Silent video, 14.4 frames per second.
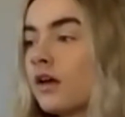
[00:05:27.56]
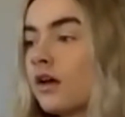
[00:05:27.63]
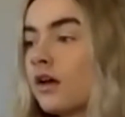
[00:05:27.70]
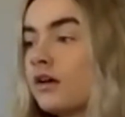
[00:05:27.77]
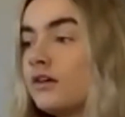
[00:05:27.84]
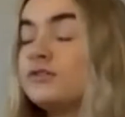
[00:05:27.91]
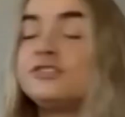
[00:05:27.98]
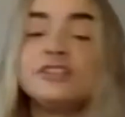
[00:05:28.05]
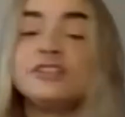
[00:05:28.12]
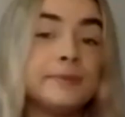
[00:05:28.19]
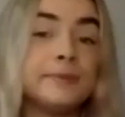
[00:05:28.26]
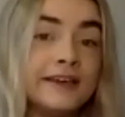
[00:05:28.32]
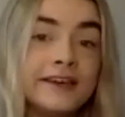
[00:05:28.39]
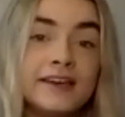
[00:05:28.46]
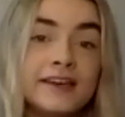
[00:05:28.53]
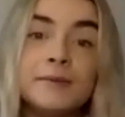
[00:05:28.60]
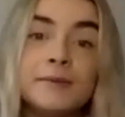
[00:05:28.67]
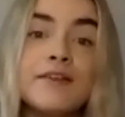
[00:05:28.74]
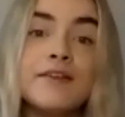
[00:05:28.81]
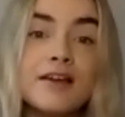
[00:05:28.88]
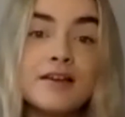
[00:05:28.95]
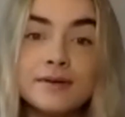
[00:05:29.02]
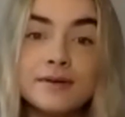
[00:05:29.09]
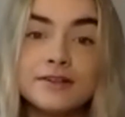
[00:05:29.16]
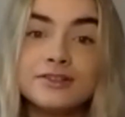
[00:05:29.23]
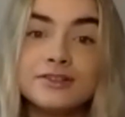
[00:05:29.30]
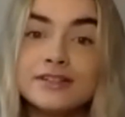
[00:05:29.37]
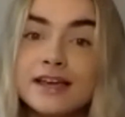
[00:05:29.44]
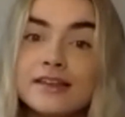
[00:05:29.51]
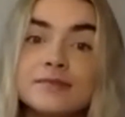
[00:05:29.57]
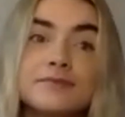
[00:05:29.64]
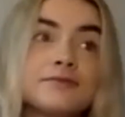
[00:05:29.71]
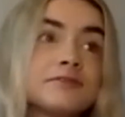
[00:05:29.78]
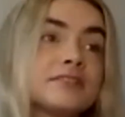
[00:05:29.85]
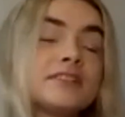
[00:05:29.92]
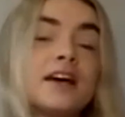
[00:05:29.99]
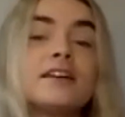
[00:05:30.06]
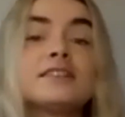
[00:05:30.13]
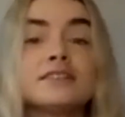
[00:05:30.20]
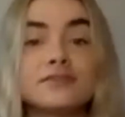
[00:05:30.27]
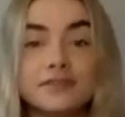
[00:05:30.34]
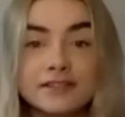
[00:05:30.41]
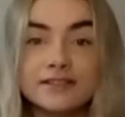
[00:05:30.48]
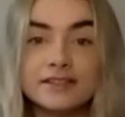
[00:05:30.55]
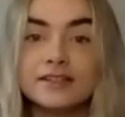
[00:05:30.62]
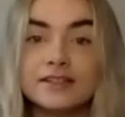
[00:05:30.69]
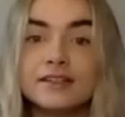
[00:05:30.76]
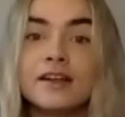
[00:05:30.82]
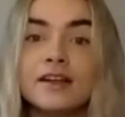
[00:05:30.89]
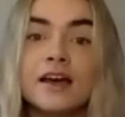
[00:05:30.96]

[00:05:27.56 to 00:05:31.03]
your GP may recommend you take them for a certain reason.